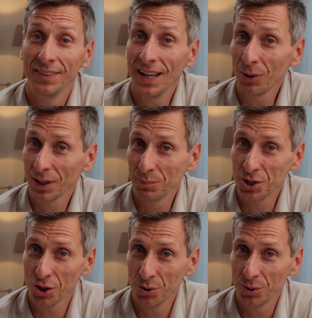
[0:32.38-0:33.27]
Now let me
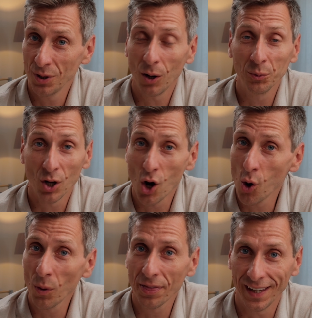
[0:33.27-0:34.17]
show you how the
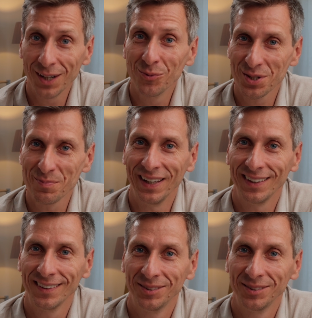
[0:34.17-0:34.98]
whole thing was made.